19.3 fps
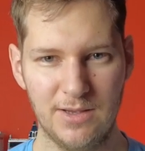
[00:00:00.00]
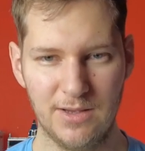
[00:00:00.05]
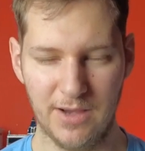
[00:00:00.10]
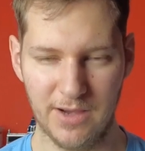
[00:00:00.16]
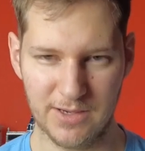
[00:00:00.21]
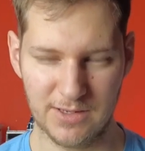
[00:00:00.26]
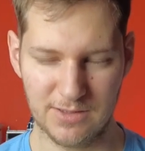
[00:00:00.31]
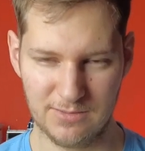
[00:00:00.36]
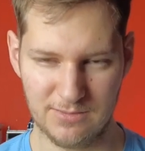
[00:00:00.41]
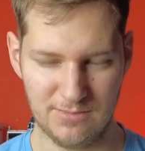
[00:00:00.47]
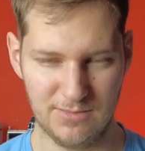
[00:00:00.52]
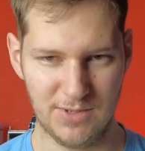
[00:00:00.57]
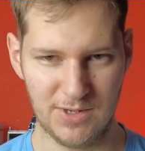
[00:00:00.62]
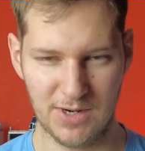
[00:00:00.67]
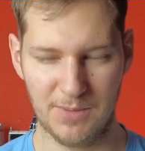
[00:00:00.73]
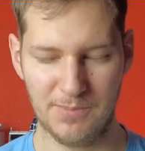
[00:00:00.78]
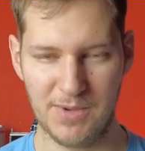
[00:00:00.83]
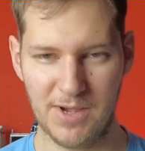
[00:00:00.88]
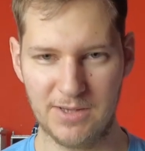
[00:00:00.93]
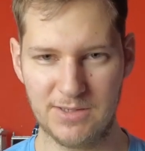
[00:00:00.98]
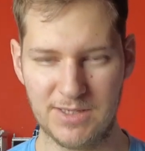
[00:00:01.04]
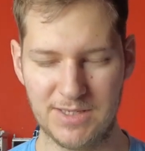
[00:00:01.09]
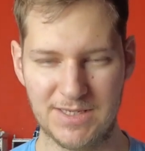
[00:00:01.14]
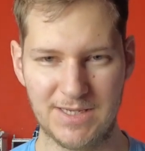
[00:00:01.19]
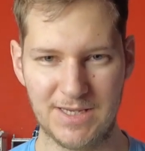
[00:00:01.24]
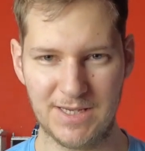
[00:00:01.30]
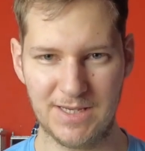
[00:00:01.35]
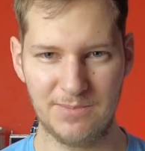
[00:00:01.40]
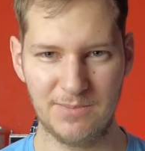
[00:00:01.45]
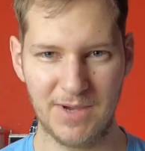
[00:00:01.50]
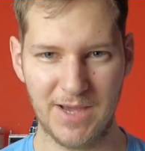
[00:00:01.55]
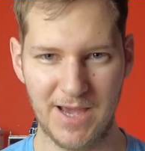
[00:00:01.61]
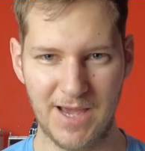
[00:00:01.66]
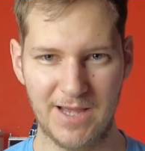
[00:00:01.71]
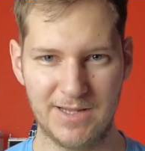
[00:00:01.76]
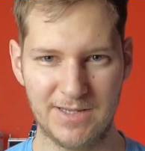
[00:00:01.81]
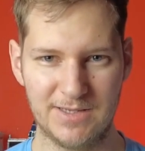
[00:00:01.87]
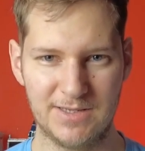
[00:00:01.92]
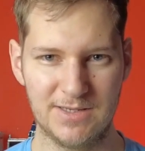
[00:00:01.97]
I could, be able to see my
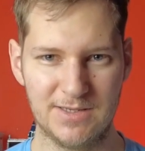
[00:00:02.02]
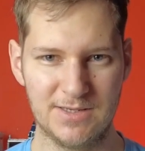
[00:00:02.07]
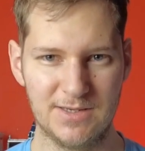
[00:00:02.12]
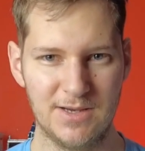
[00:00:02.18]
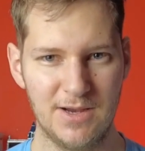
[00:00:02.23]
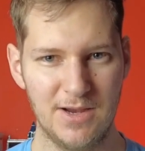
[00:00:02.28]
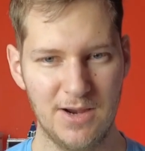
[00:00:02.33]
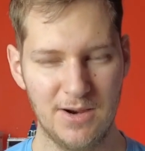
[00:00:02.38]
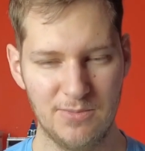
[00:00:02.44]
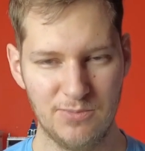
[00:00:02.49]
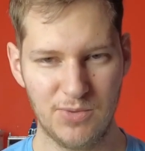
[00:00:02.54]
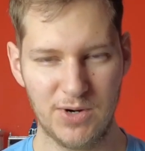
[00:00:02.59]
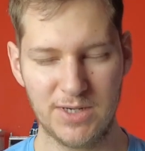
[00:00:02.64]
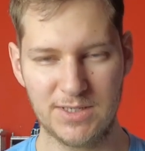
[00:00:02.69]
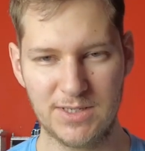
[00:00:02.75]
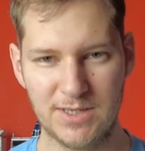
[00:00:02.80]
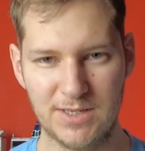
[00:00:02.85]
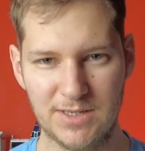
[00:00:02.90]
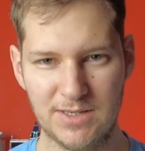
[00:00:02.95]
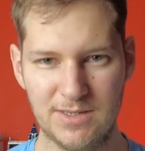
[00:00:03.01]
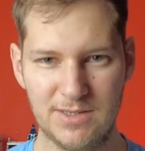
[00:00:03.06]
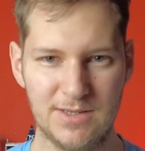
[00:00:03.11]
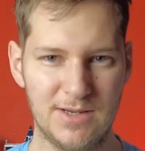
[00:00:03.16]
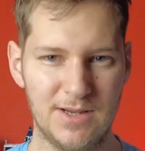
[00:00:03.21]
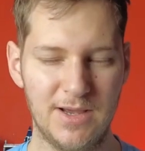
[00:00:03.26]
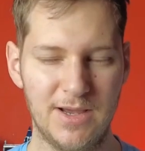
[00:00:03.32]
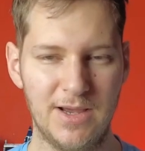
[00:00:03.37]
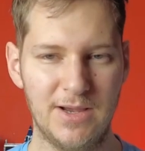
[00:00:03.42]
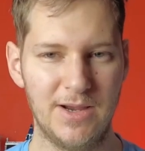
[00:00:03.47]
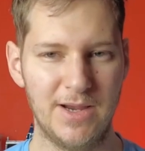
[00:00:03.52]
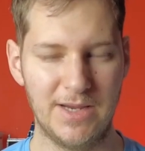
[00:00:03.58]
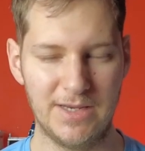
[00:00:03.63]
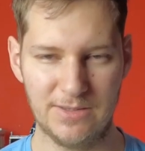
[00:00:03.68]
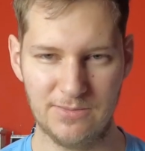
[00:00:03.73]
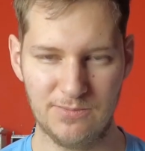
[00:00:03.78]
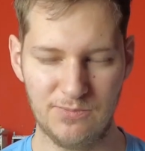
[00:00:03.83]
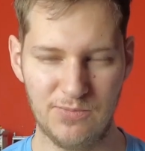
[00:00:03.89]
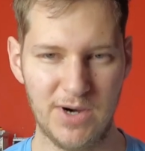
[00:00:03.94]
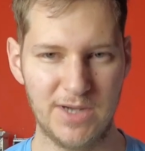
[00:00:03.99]
hands pressing
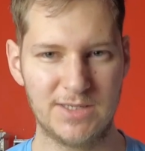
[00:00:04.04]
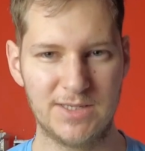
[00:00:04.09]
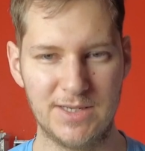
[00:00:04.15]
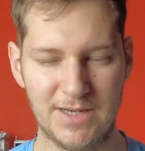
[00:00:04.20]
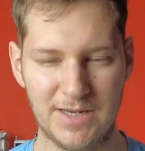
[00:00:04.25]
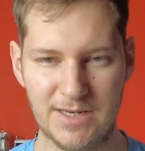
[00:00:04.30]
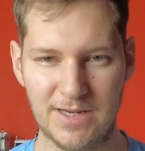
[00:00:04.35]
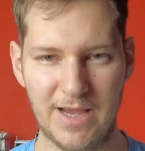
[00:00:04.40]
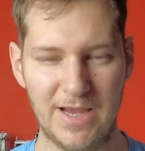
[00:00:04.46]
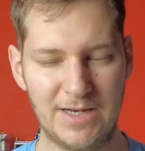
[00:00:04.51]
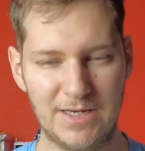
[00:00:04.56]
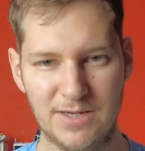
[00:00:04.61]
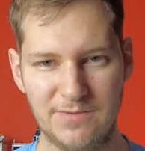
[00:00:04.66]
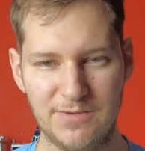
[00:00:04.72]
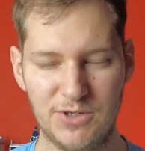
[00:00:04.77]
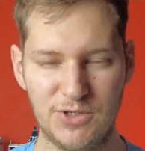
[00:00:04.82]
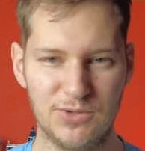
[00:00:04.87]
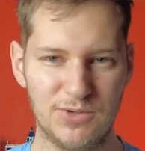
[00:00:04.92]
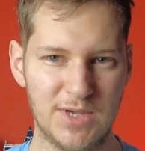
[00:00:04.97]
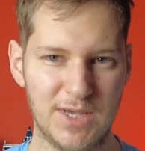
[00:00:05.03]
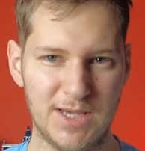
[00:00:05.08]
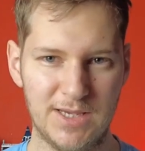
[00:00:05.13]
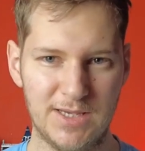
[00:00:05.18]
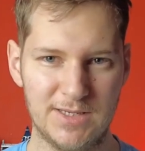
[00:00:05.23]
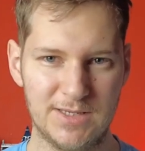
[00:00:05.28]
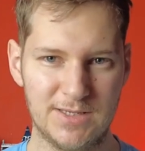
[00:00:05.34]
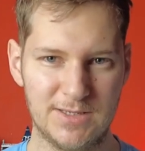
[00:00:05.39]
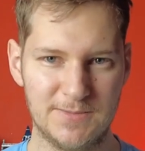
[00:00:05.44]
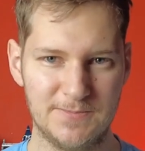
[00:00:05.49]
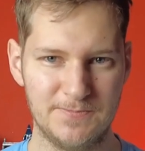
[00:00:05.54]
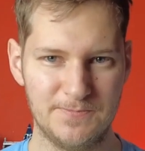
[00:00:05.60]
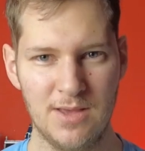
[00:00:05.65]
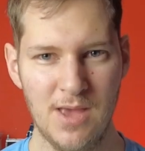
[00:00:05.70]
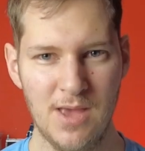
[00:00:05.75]
individual keys.